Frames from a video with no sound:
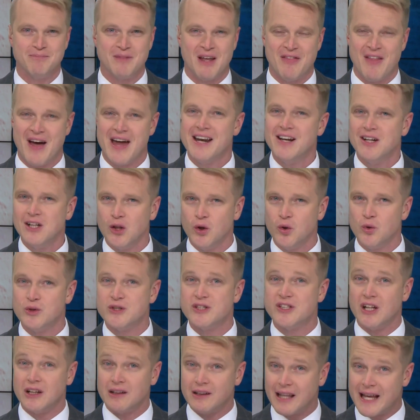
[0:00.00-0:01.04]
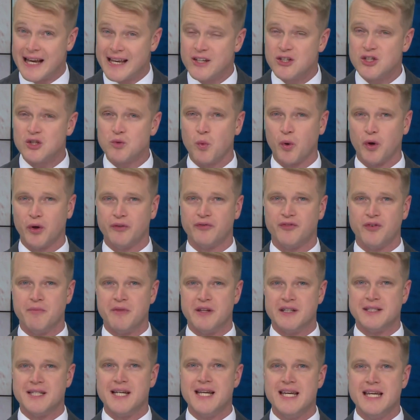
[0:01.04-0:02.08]
and that includes the latest word from
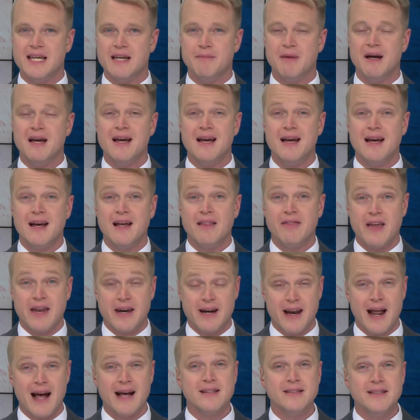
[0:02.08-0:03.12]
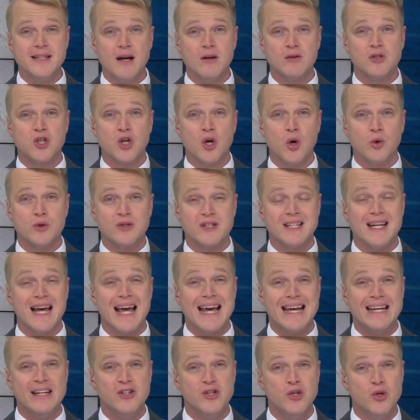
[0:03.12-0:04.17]
the team that it has now chosen
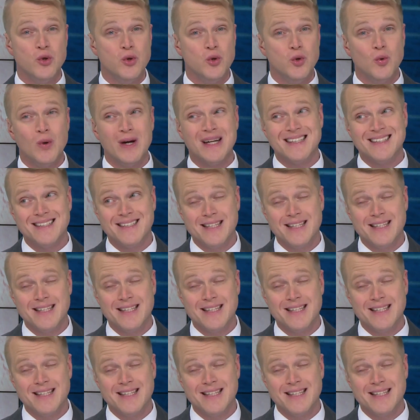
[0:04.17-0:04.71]
a new,